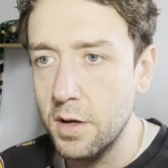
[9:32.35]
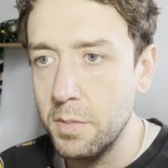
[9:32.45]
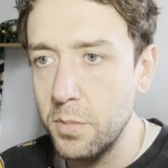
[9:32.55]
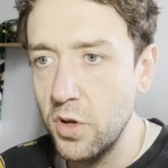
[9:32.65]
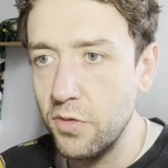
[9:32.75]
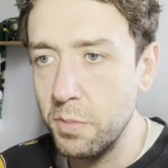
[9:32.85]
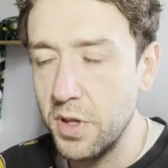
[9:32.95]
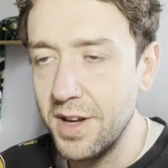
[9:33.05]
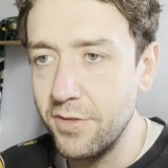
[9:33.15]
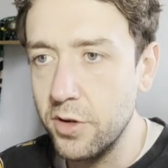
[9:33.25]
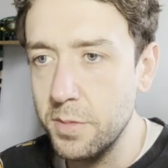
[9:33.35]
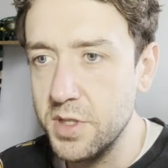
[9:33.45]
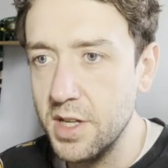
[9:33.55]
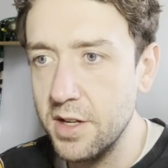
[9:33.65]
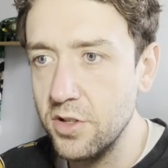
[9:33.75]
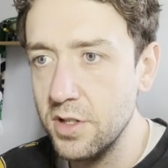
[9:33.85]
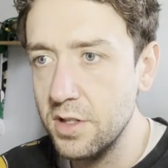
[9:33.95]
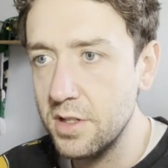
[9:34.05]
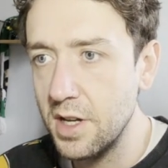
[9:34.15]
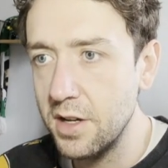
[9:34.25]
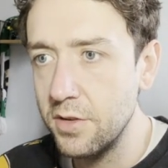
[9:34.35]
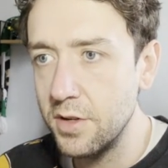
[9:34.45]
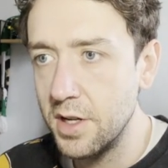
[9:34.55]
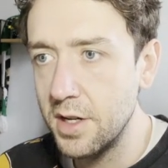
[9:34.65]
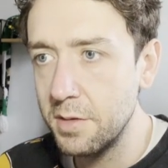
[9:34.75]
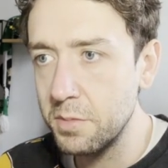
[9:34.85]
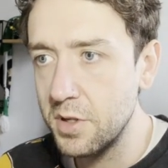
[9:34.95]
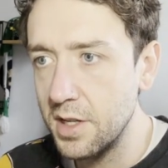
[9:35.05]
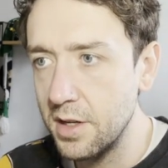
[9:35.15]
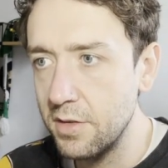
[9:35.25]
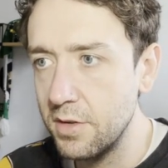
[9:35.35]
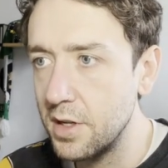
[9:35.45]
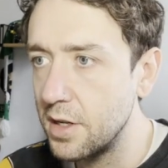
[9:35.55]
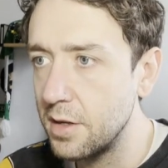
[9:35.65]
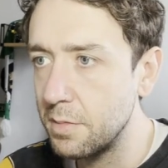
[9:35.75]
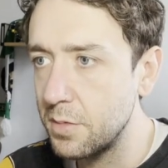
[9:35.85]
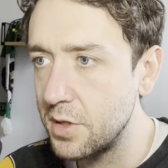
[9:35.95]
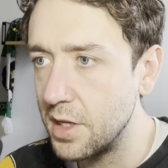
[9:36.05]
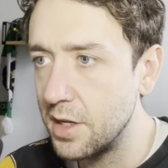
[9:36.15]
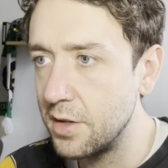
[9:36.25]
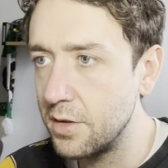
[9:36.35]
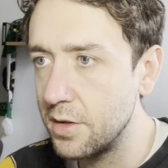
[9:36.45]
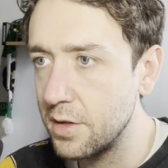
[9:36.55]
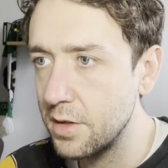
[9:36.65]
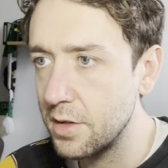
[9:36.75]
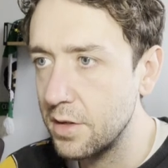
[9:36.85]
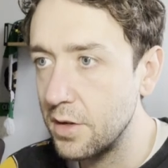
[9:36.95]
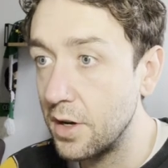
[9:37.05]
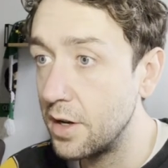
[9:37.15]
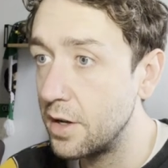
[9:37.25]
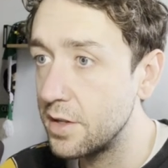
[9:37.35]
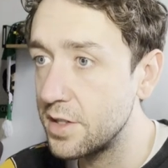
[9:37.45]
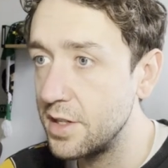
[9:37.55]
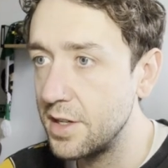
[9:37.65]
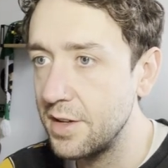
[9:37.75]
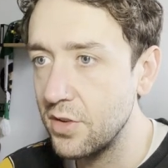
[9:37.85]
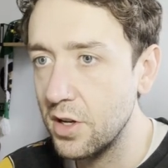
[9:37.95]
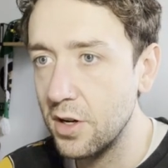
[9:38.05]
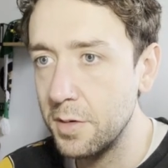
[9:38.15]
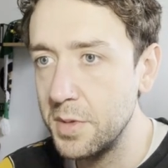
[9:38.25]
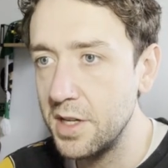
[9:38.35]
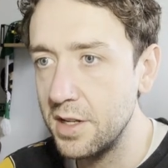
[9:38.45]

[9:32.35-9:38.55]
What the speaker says: Moving platform section, down, up, down, up, down. Ah, see, it even caught me.